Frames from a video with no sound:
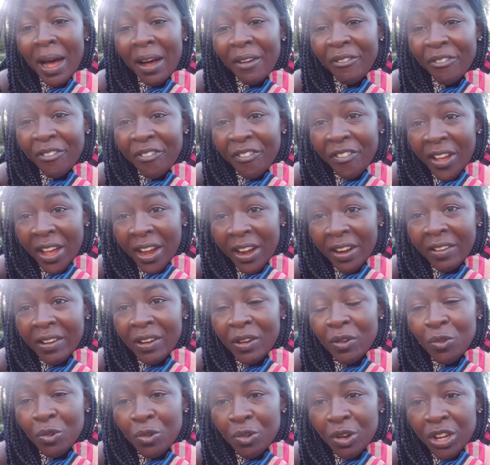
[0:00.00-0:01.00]
are
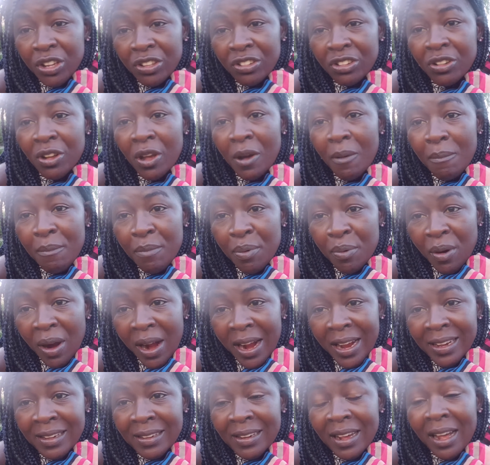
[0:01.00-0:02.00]
very rich,
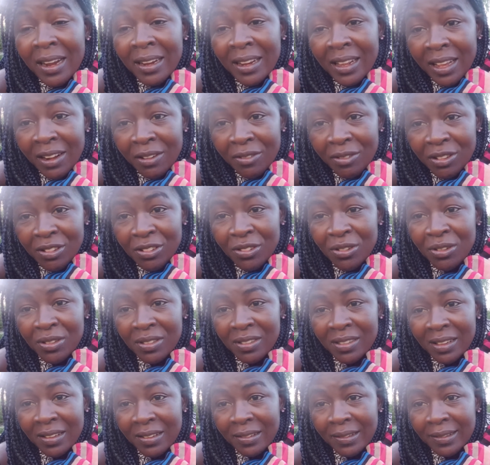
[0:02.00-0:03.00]
bright, and their
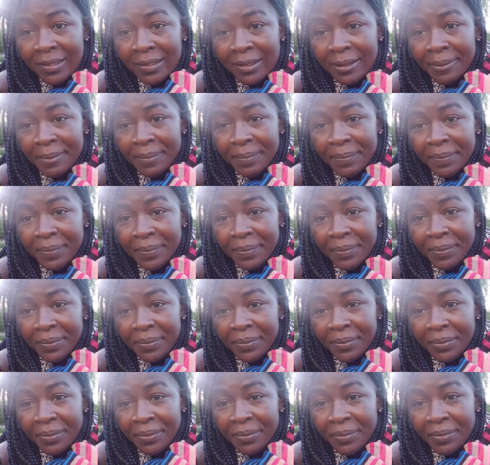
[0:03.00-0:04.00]
resources.
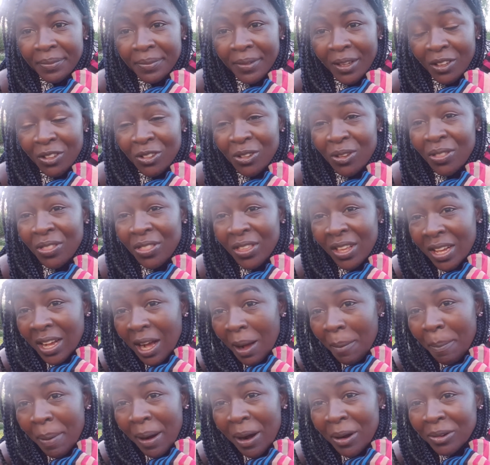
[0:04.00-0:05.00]
So think
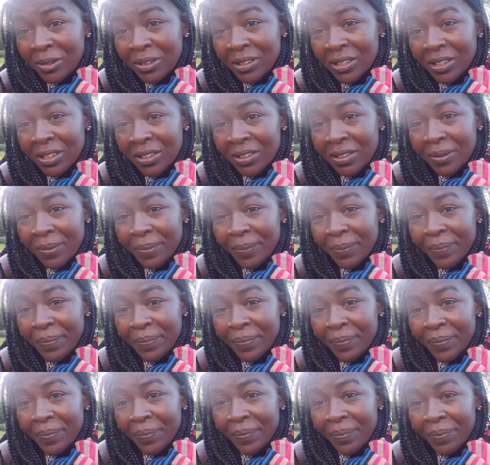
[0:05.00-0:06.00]
about it.
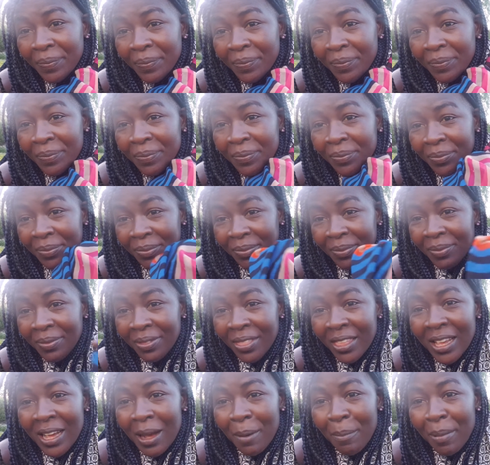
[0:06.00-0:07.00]

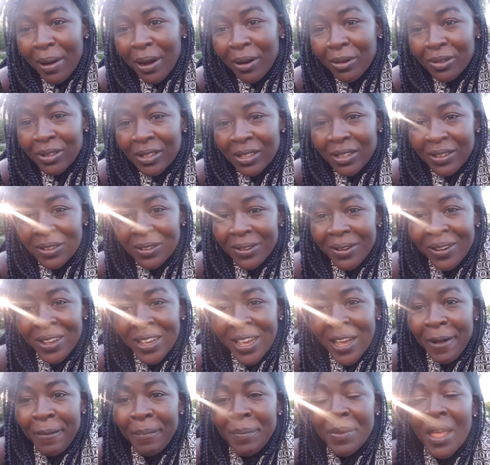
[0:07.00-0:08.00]
Think about it,
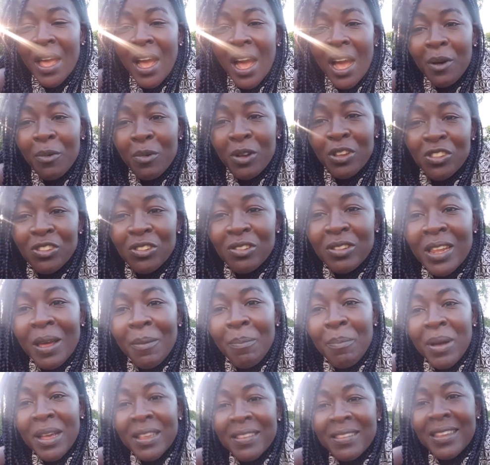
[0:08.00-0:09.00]
okay? I wish you the
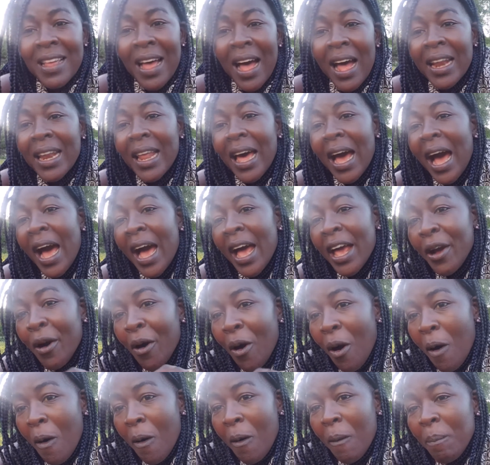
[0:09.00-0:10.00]
best, and I
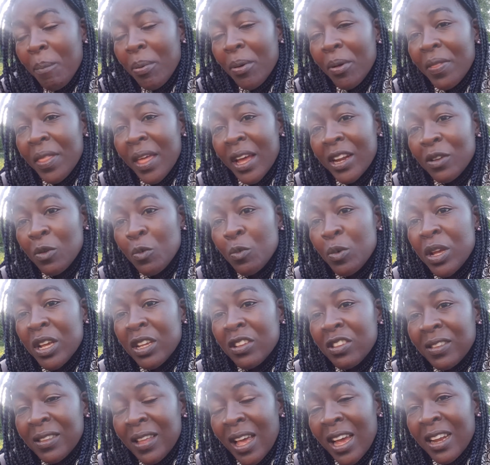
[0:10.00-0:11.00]
hope that we
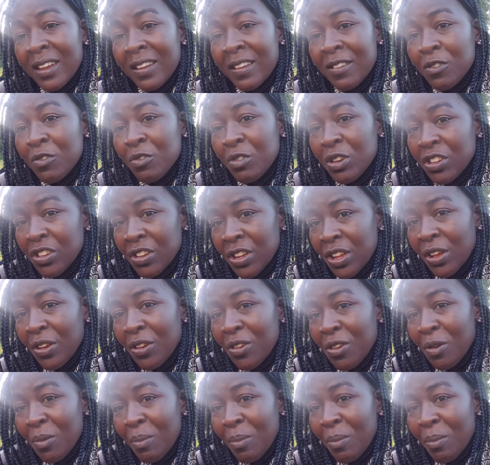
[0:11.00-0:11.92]
start treating